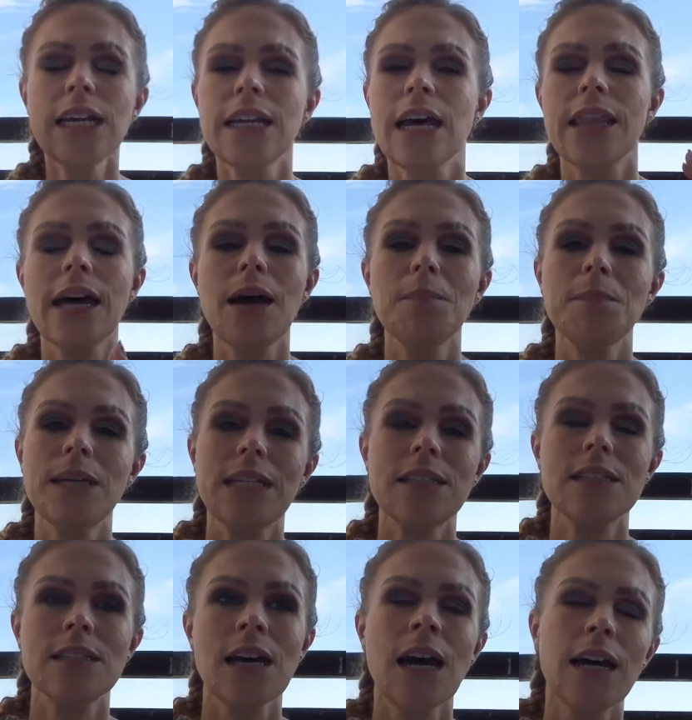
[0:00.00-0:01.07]
Now that
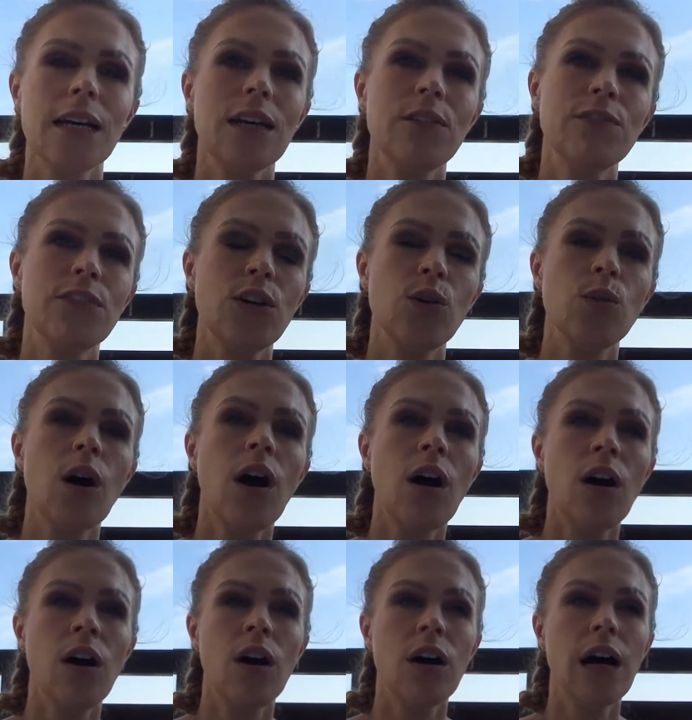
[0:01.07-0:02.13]
means that if you
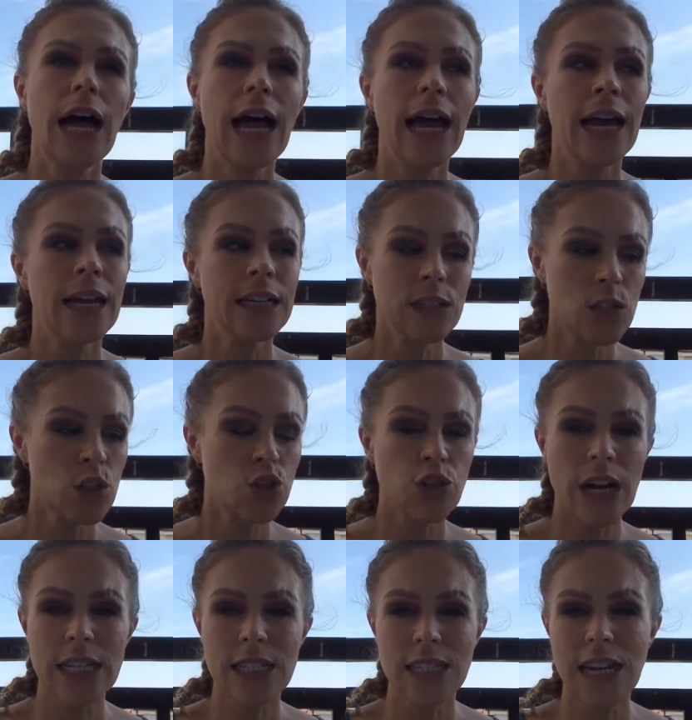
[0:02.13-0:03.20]
are a
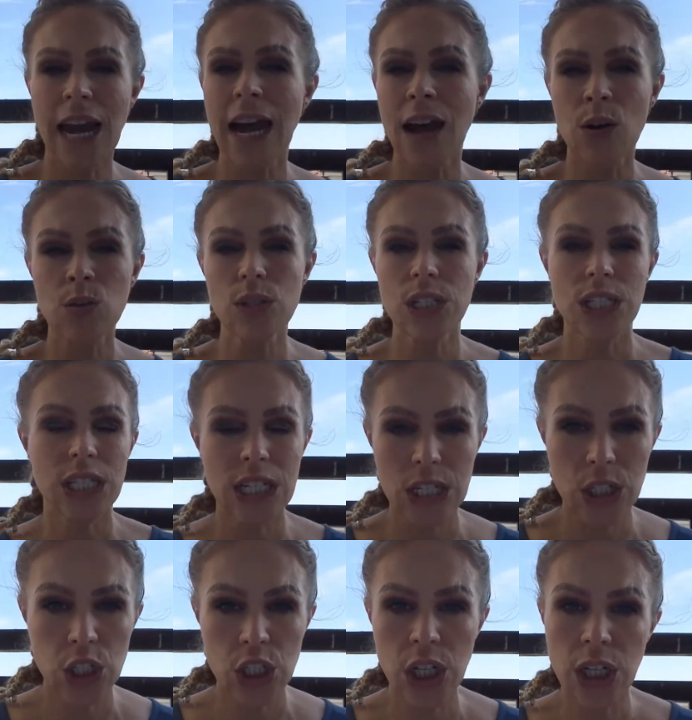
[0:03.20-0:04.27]
stressed out
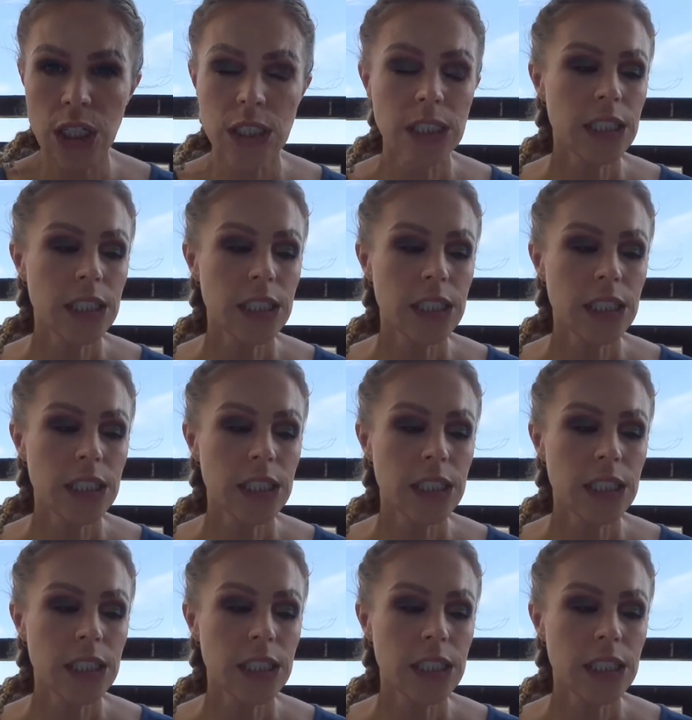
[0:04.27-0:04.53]
teacher,